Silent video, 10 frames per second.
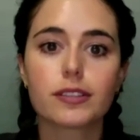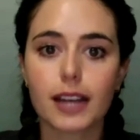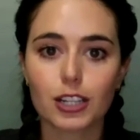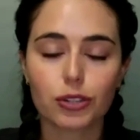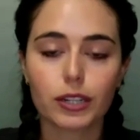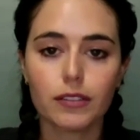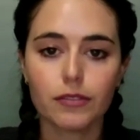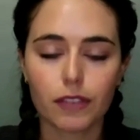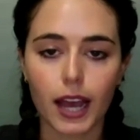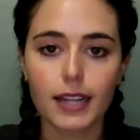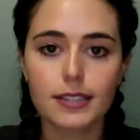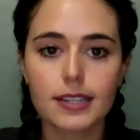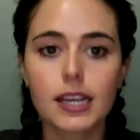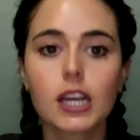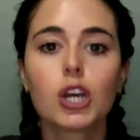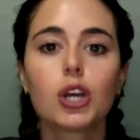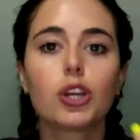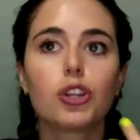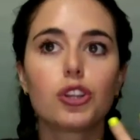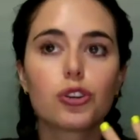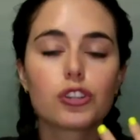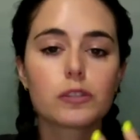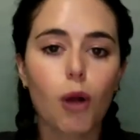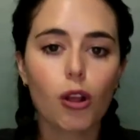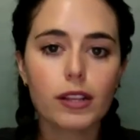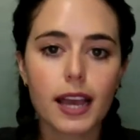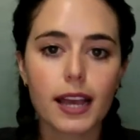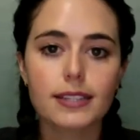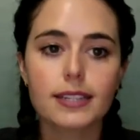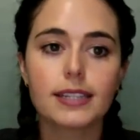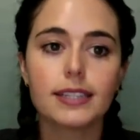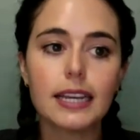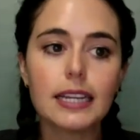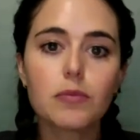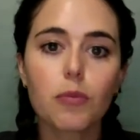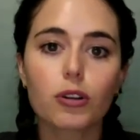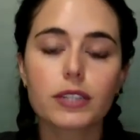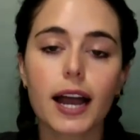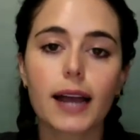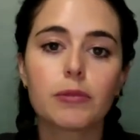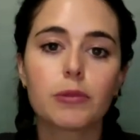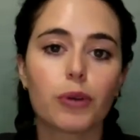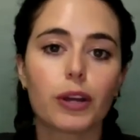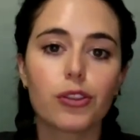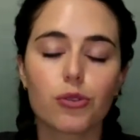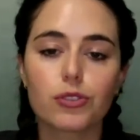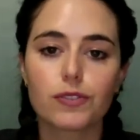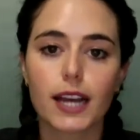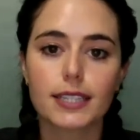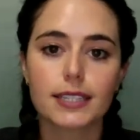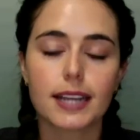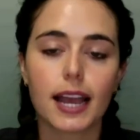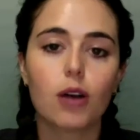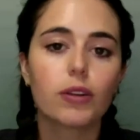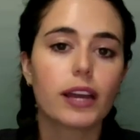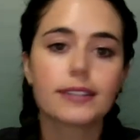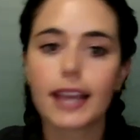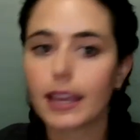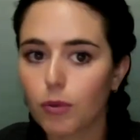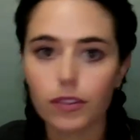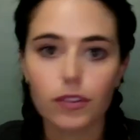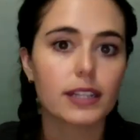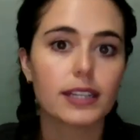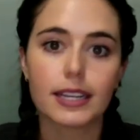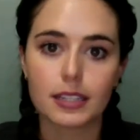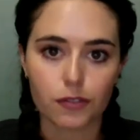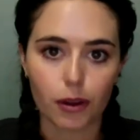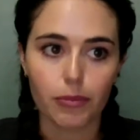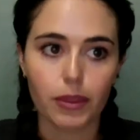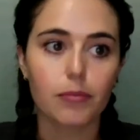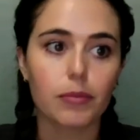saturated fats, your small intestine needs more time to break those fats down and take what it needs from them,